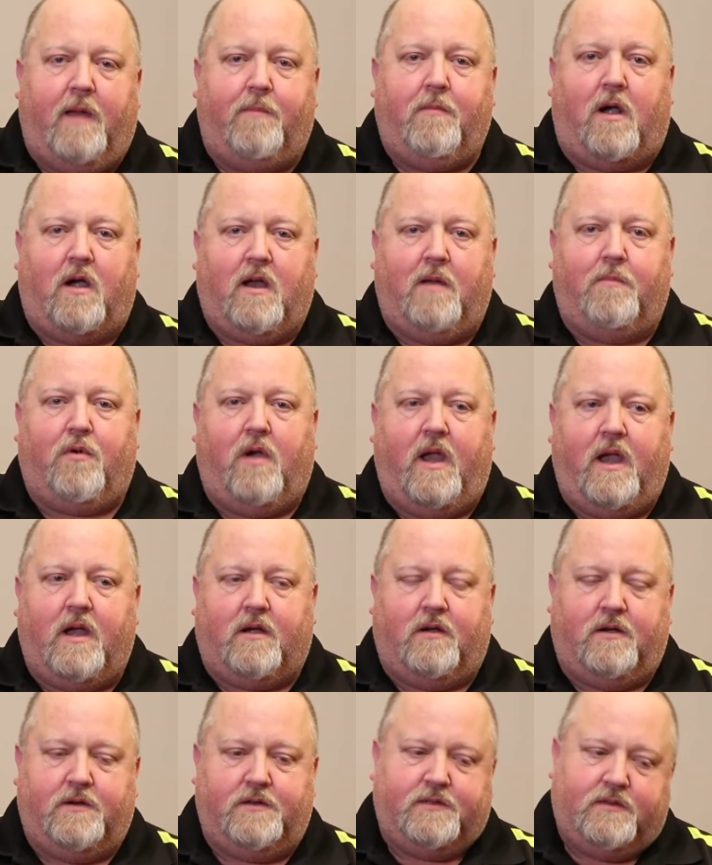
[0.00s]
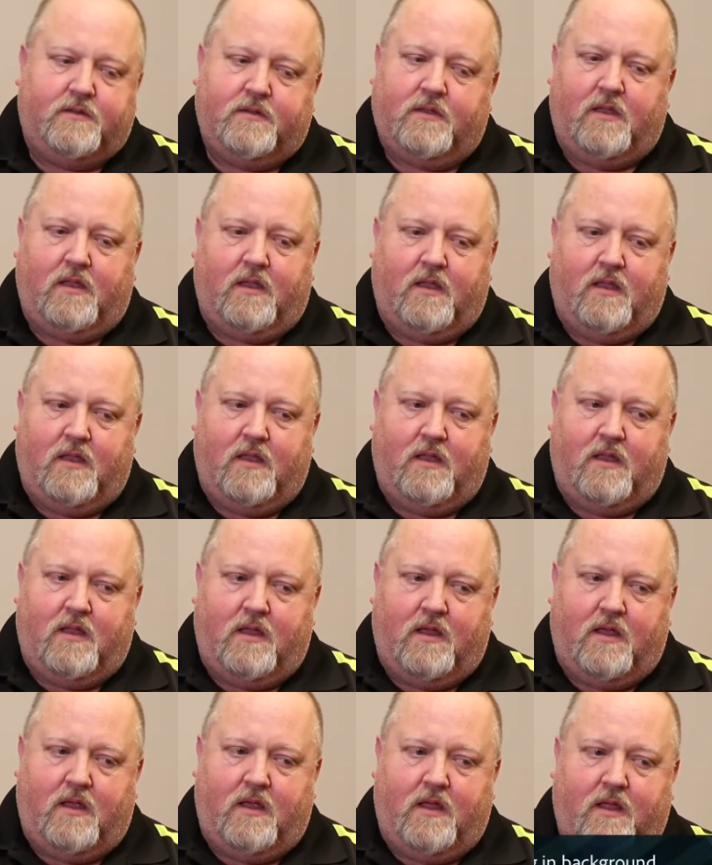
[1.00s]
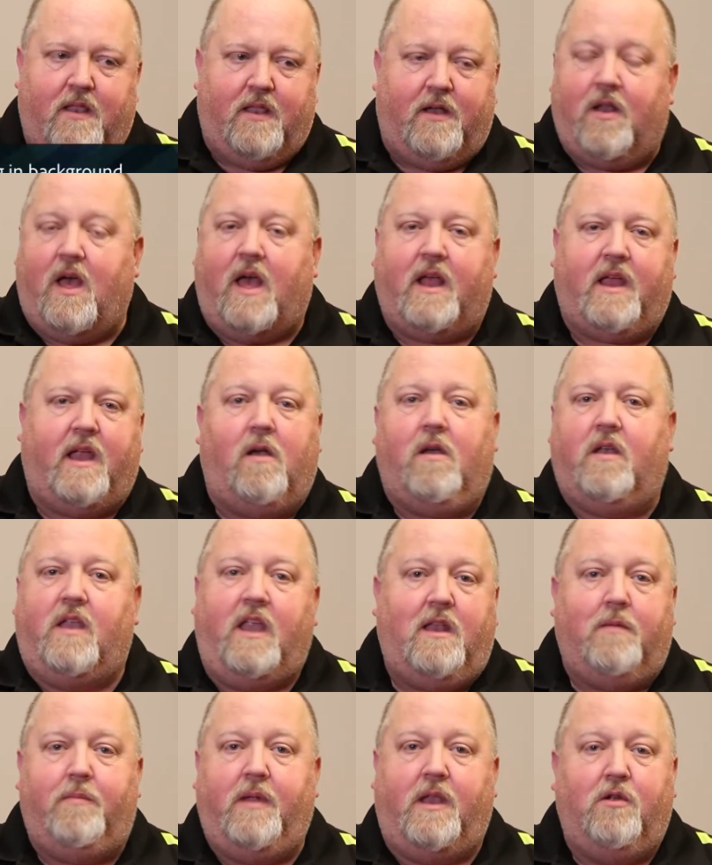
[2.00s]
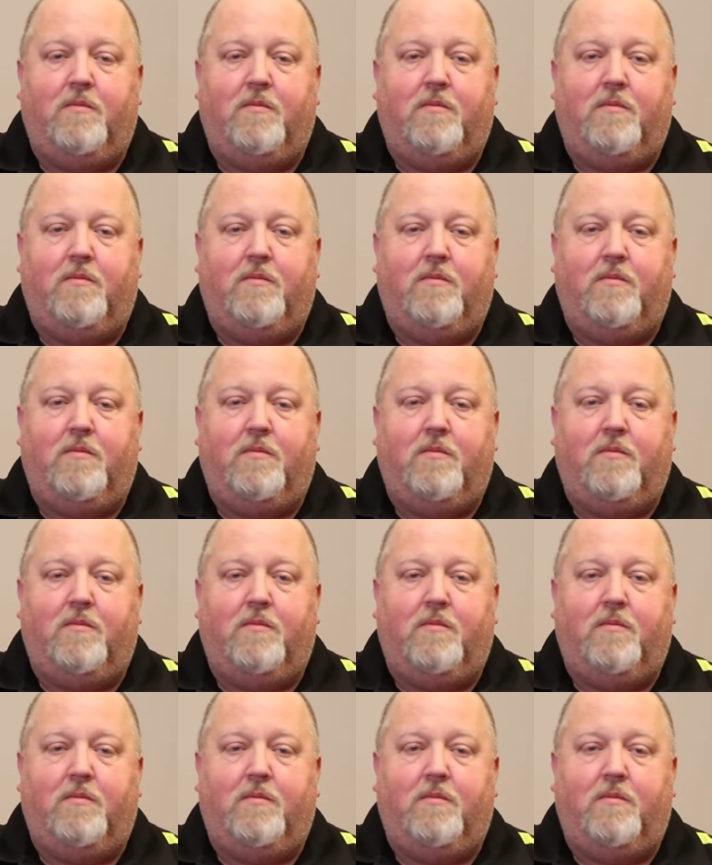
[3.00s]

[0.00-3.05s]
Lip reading: market breakers, they're not guaranteed to be new